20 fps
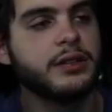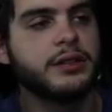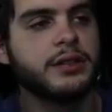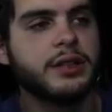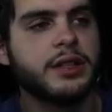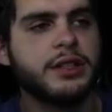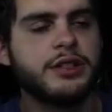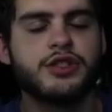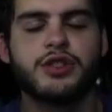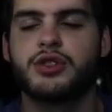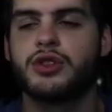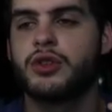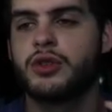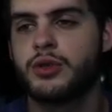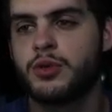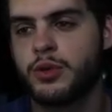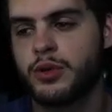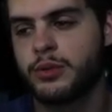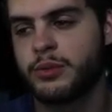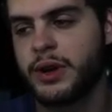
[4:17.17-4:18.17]
He's your third
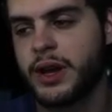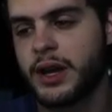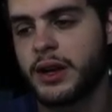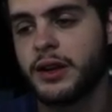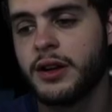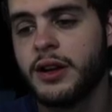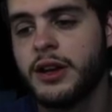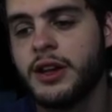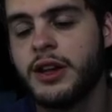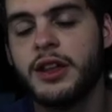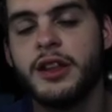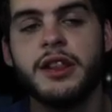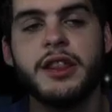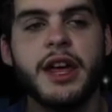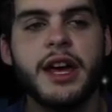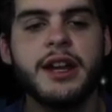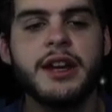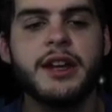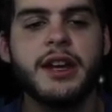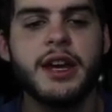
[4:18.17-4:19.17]
cornerback.
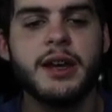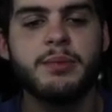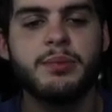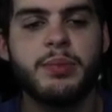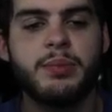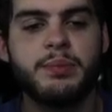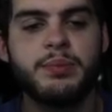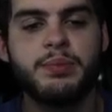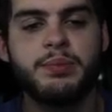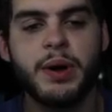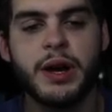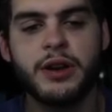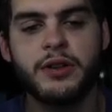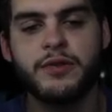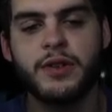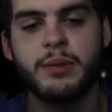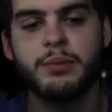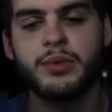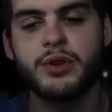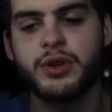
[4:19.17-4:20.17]
Then it by
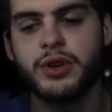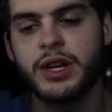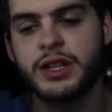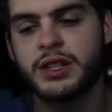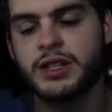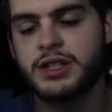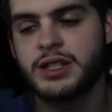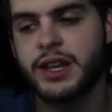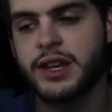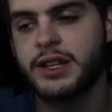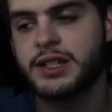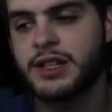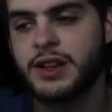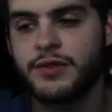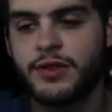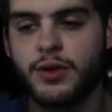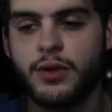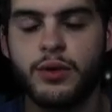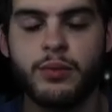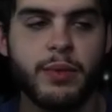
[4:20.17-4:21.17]
November, you get this
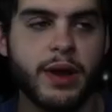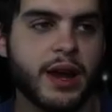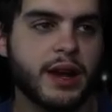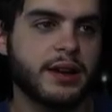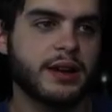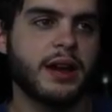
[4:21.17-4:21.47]
Thanksgiving cornerback.